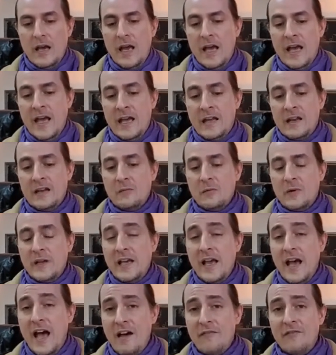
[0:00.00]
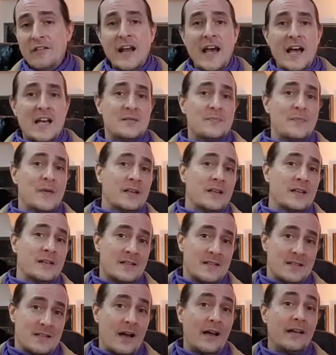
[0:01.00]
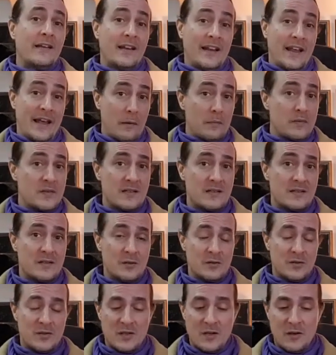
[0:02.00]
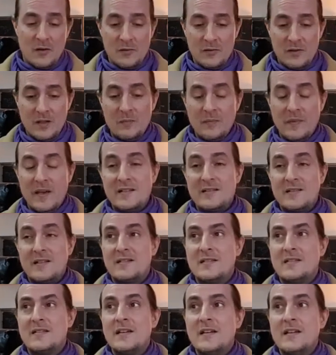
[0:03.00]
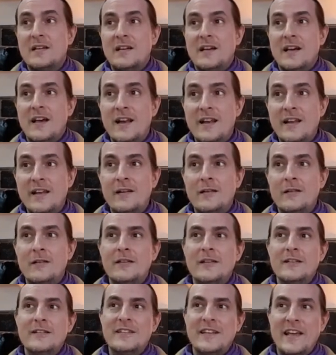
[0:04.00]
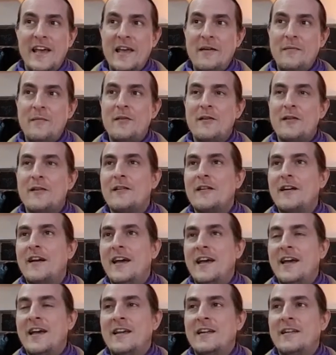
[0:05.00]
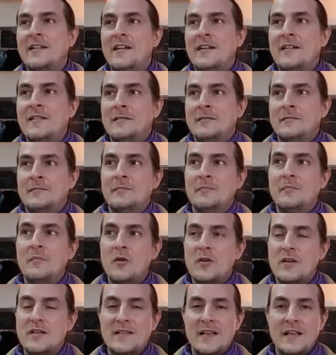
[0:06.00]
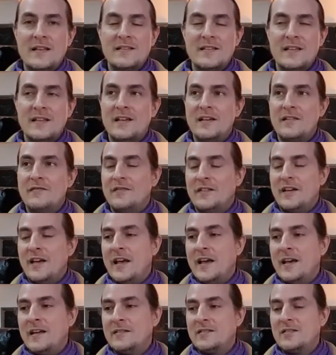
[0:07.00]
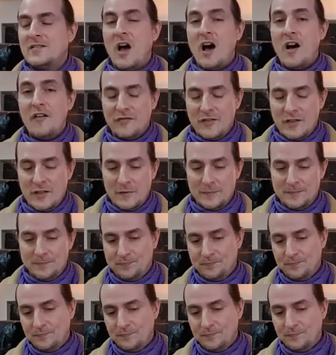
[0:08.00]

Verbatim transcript: And we have an aspect in the sky that helps us do so, that makes us a little tamer and more sensitive and softer.